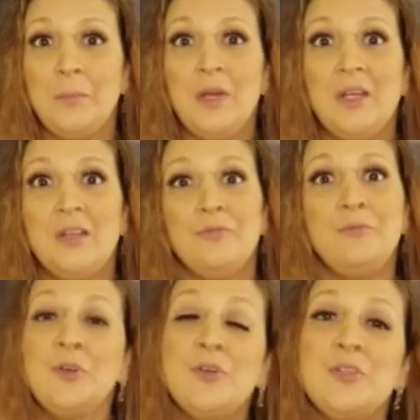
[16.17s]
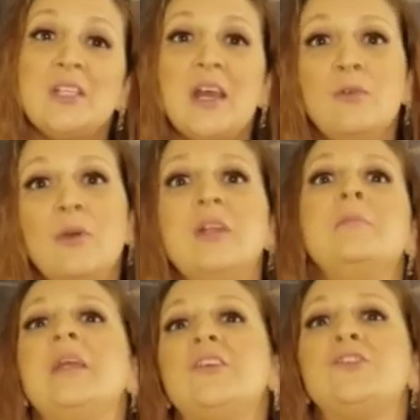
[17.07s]
but first I want to
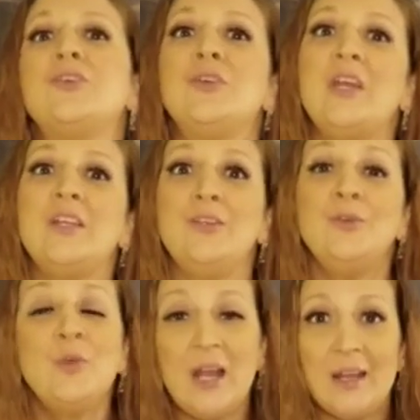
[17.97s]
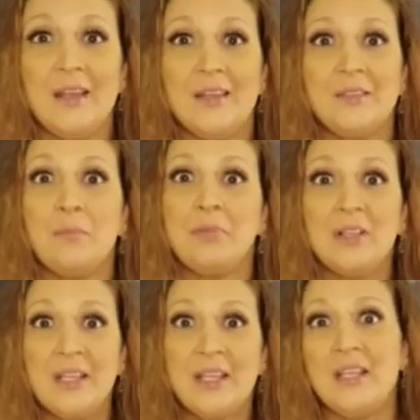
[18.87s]
make sure that you guys
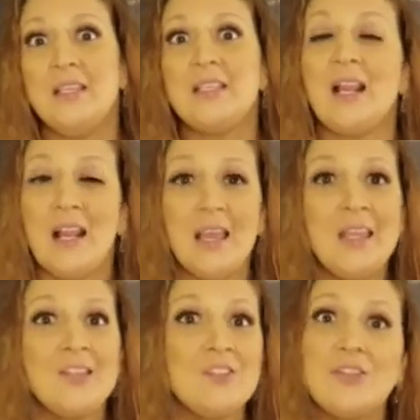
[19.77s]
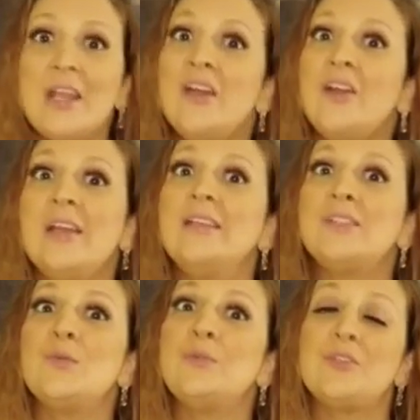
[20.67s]
please like, share, and
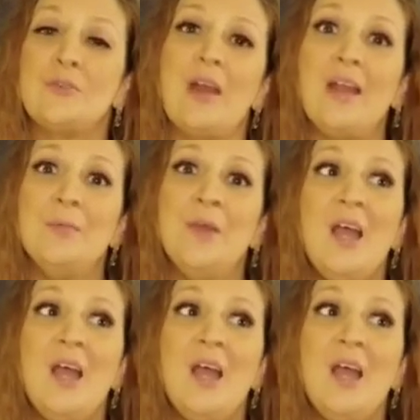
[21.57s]
subscribe.